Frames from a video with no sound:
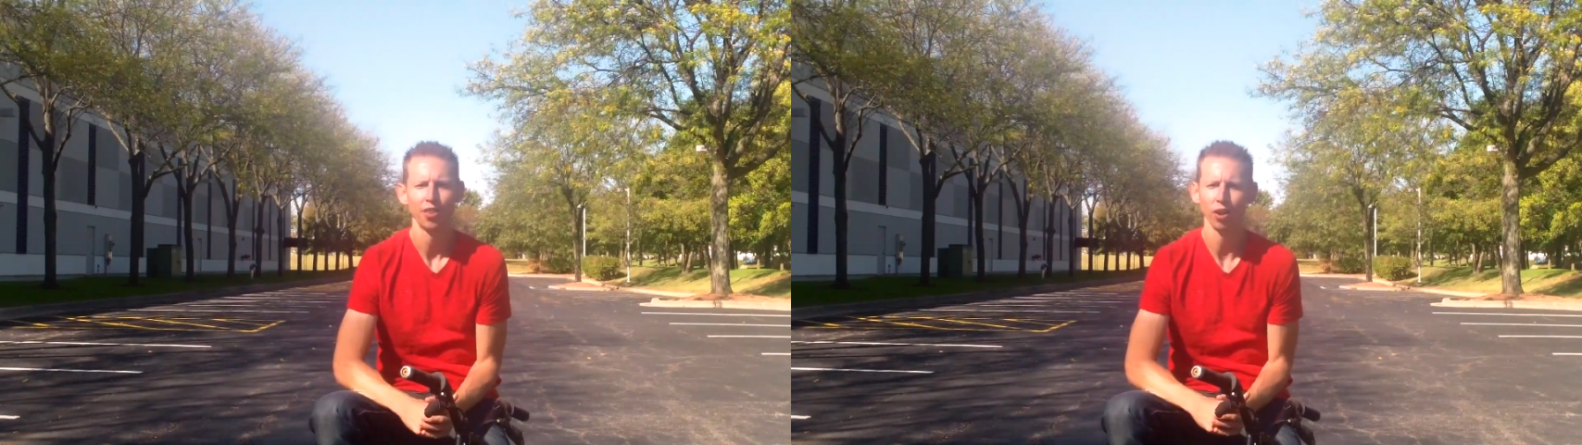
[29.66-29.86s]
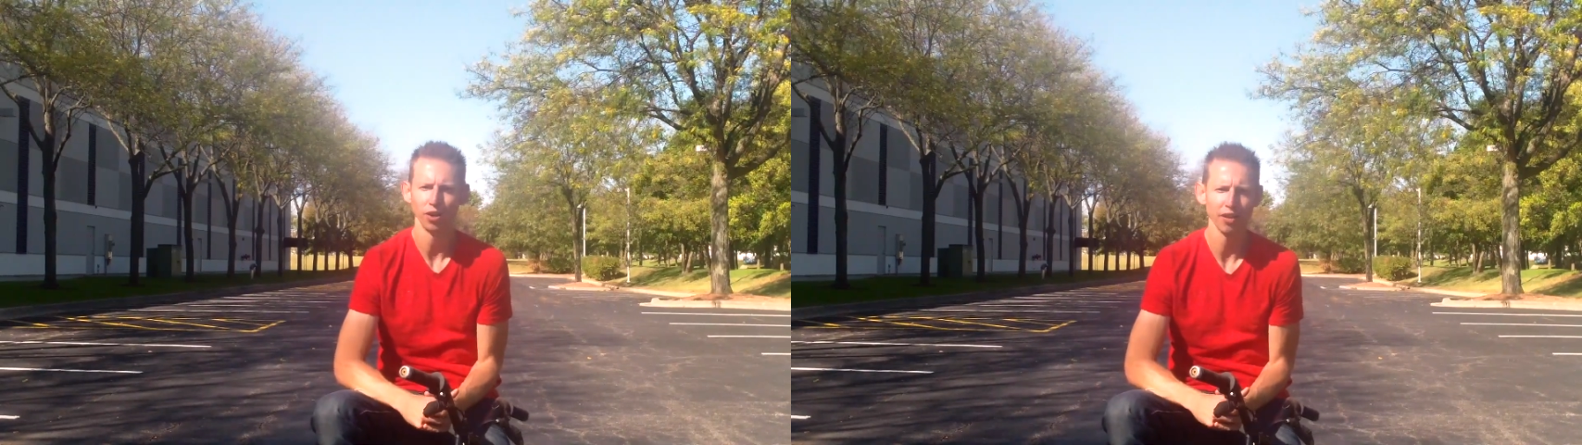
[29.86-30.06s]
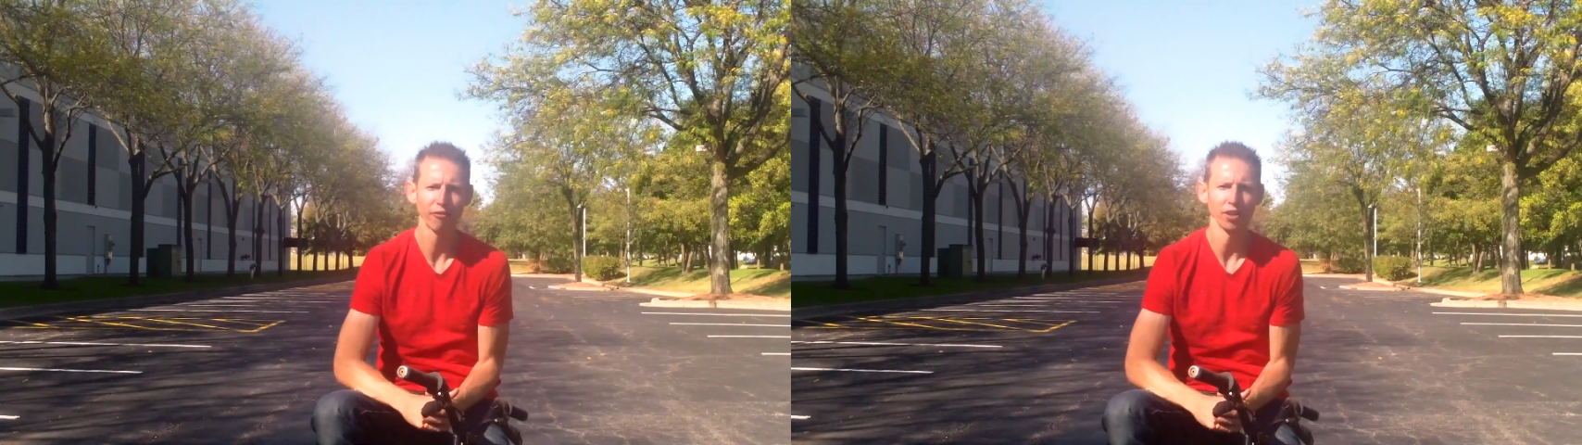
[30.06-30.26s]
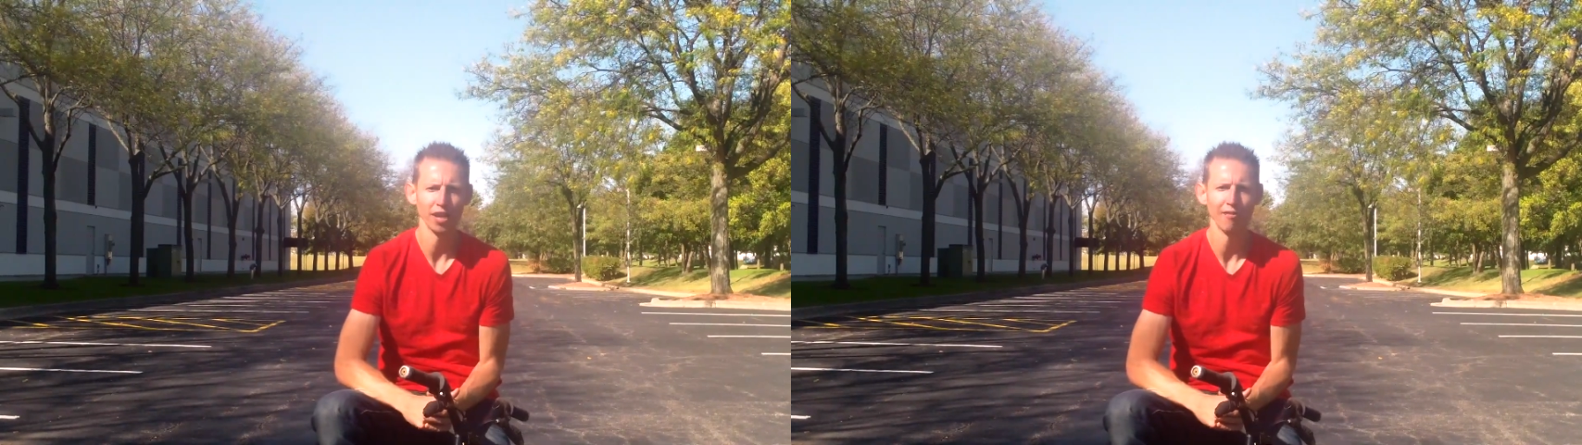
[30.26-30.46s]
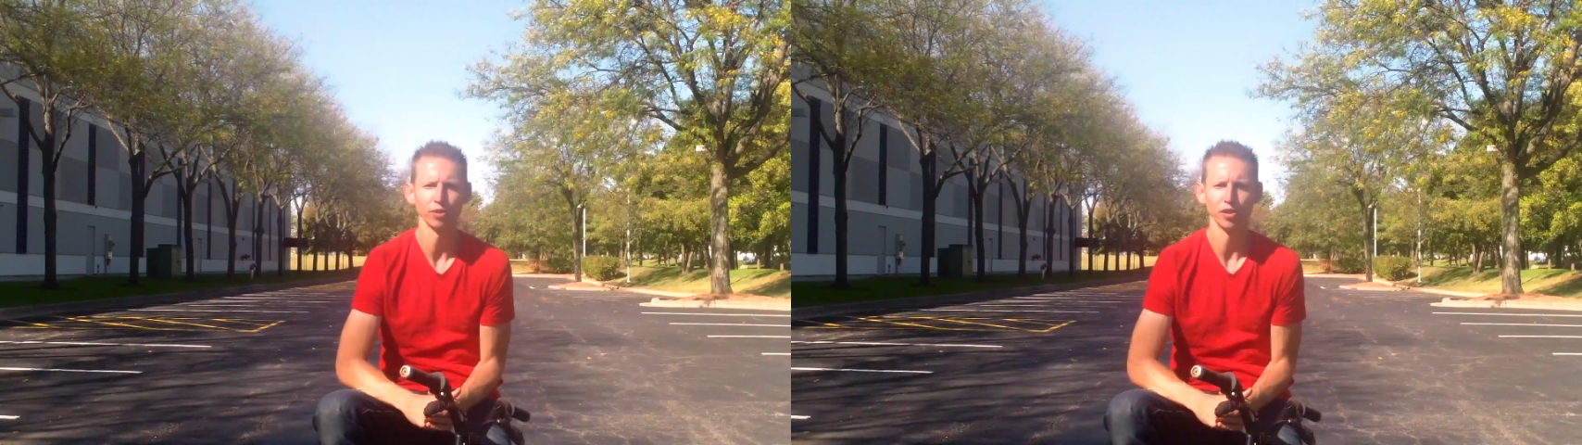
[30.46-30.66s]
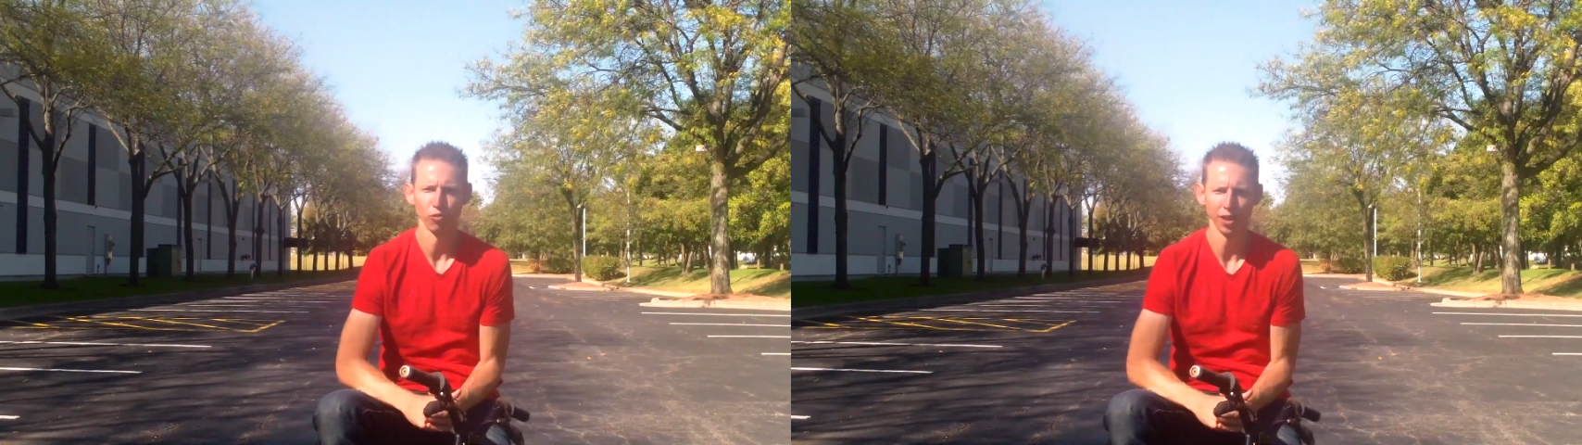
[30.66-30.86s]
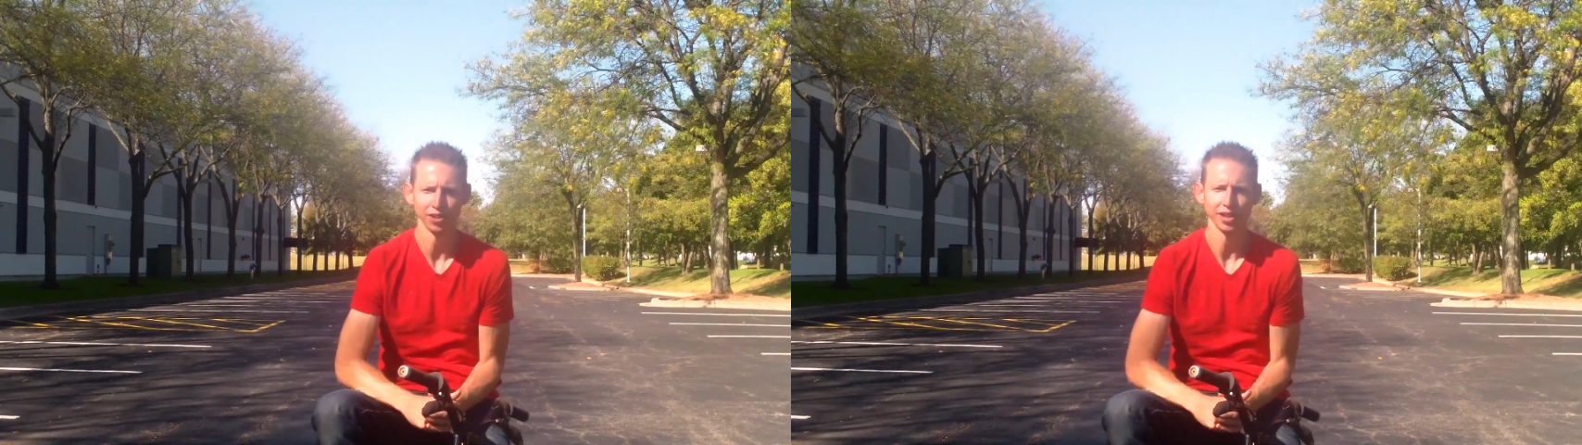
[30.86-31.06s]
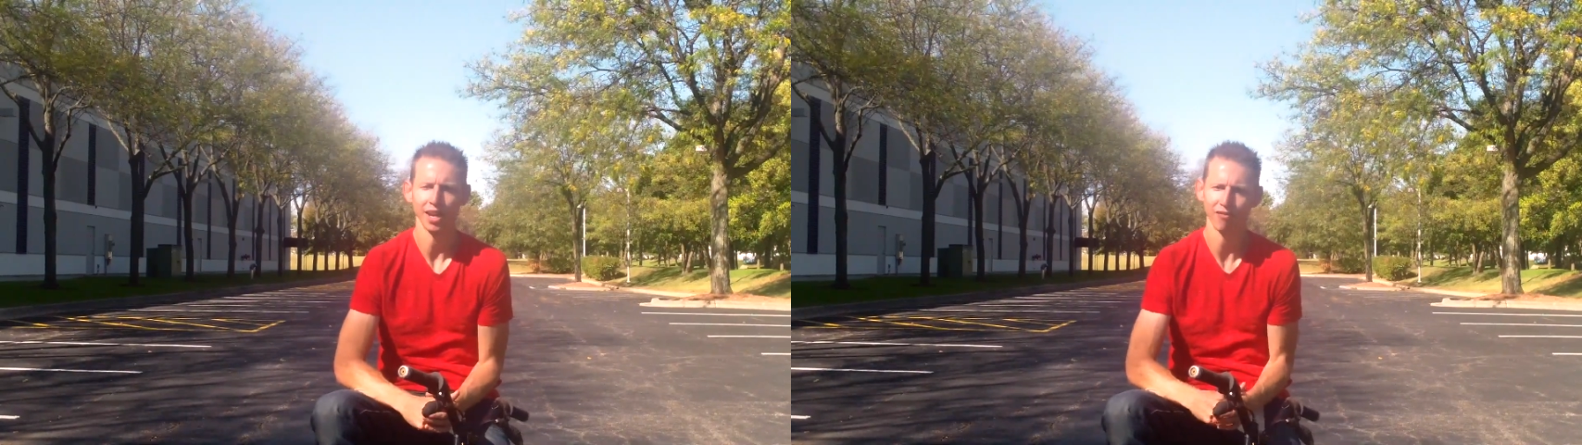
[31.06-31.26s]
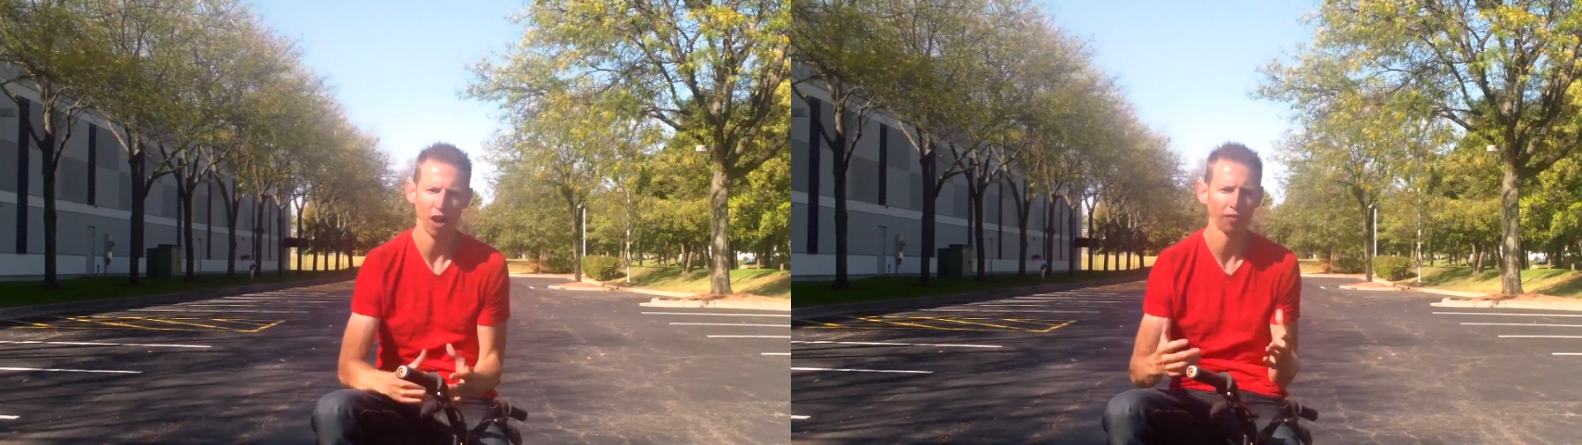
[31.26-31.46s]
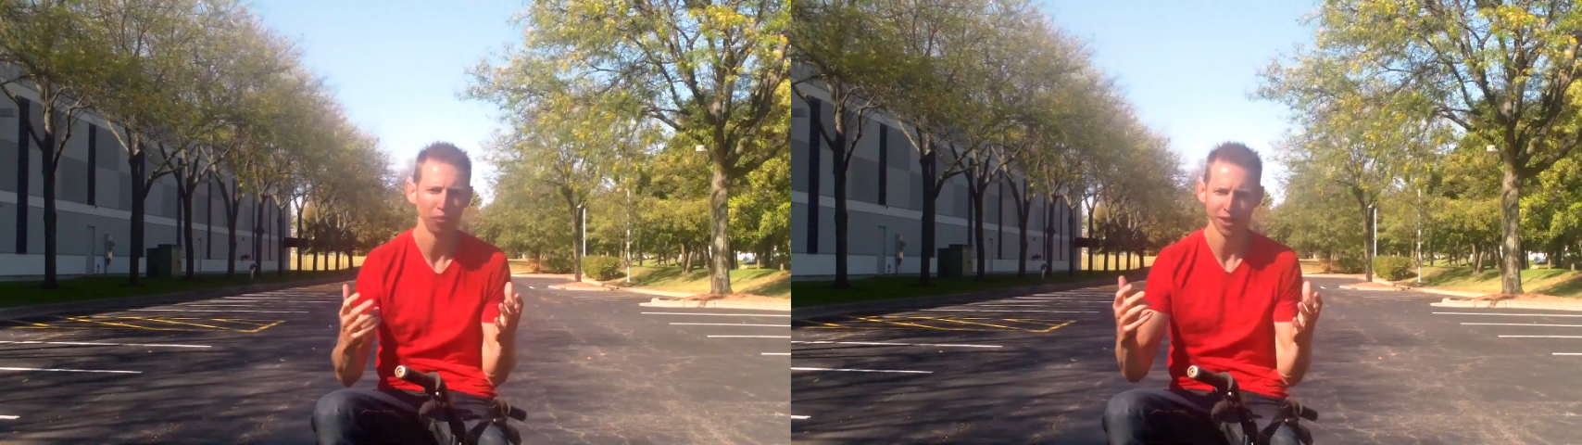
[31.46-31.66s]
There are different levels of risk
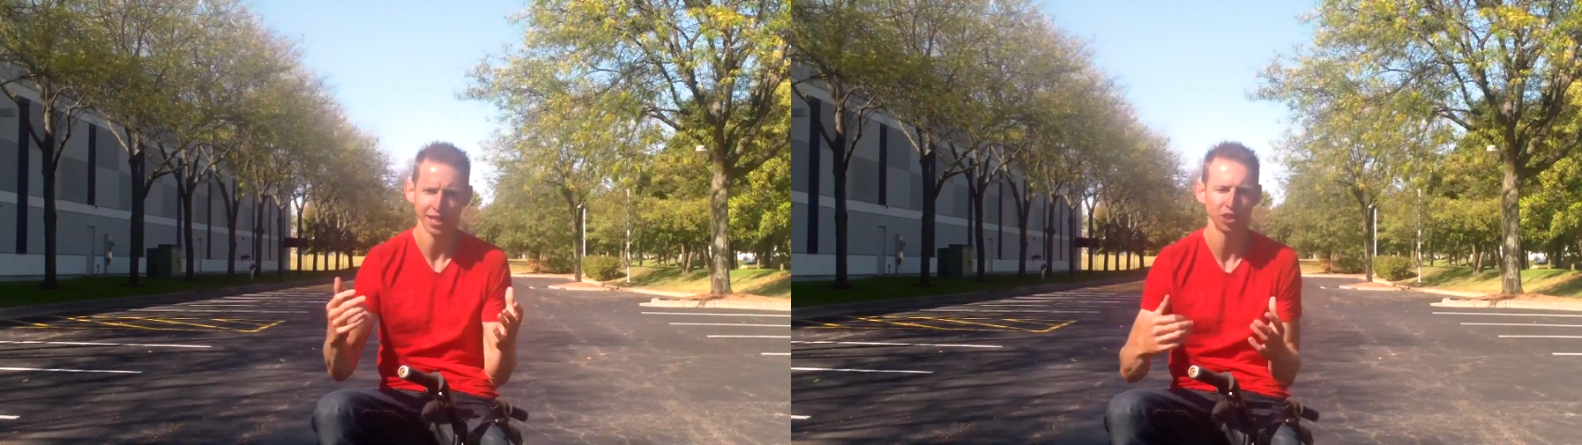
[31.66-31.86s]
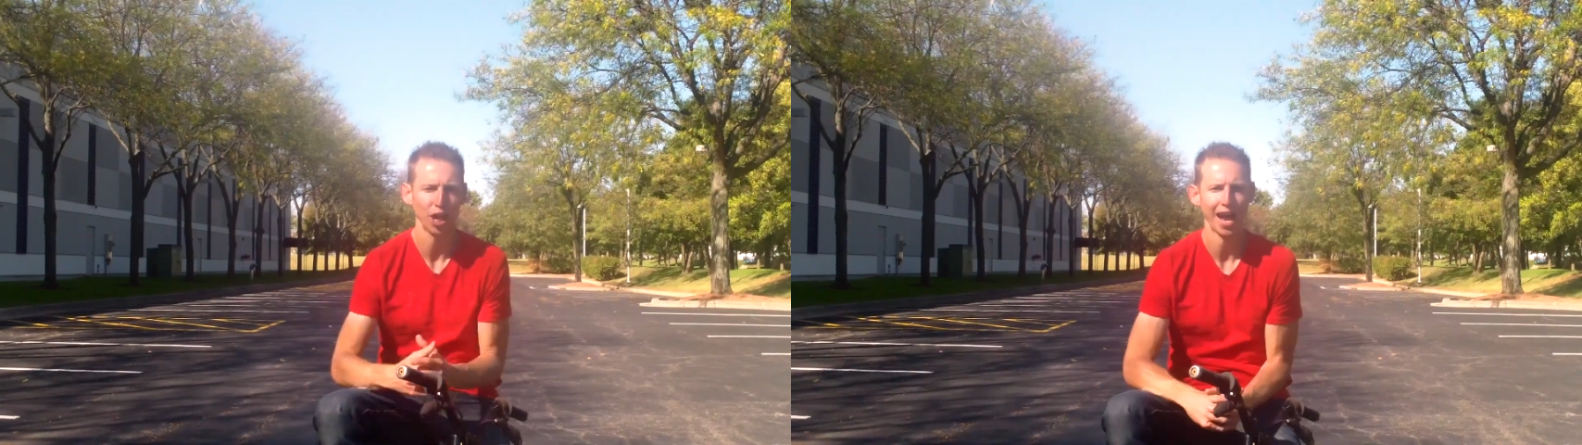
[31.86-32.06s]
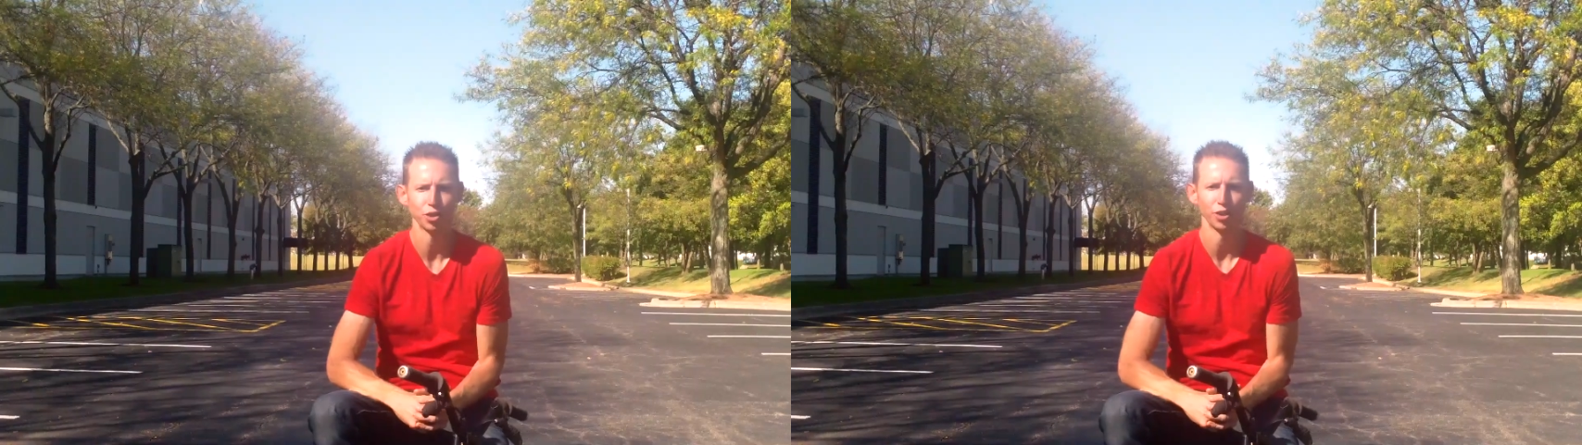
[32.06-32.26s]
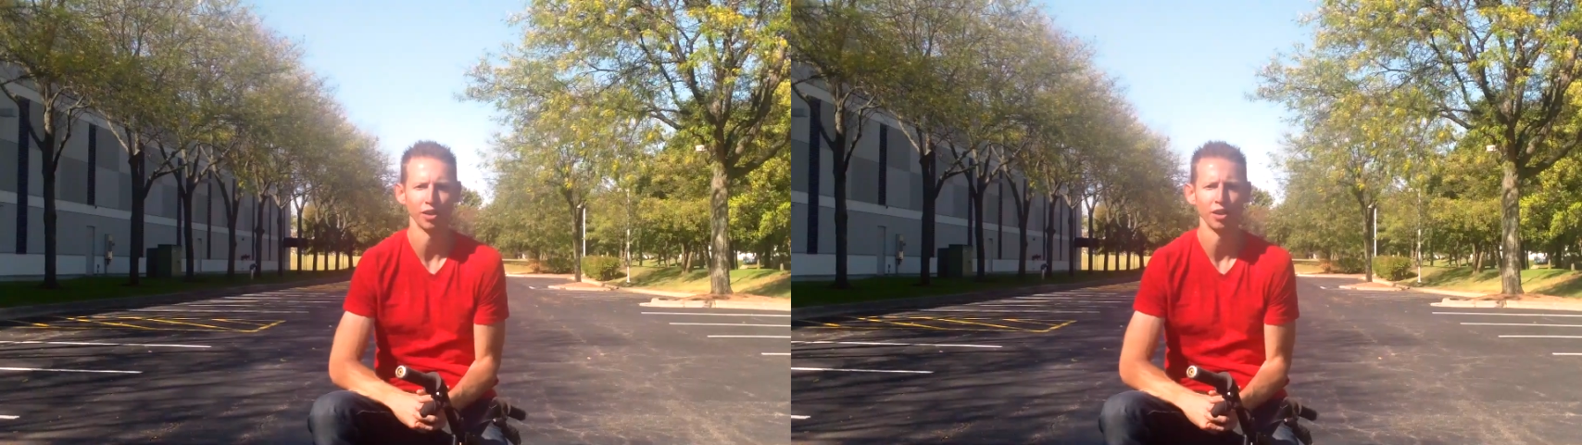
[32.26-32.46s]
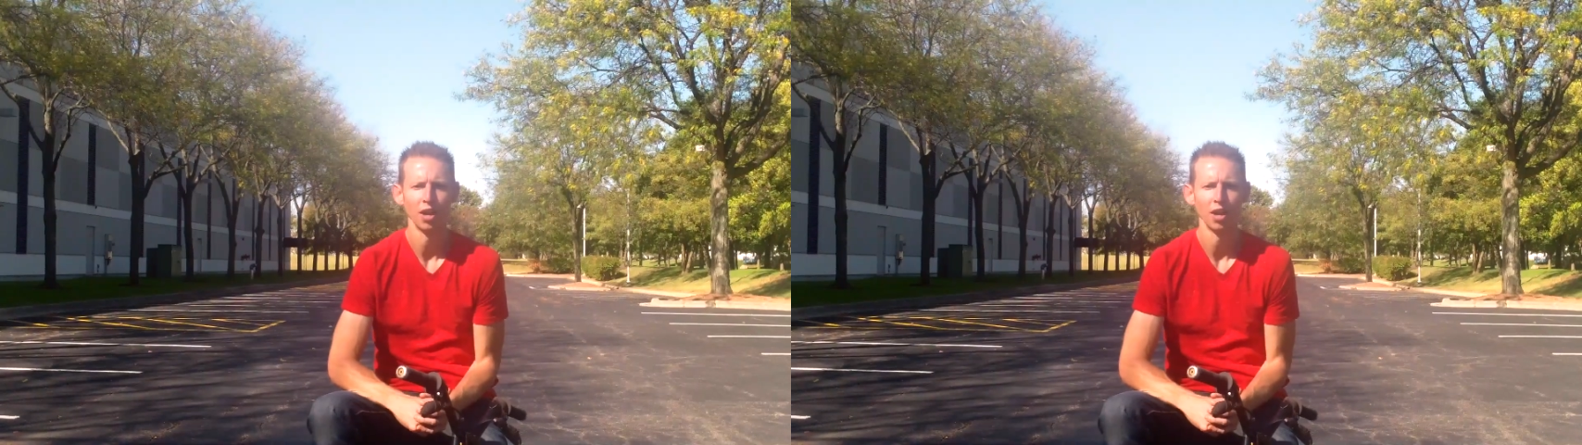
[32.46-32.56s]
involved with each action.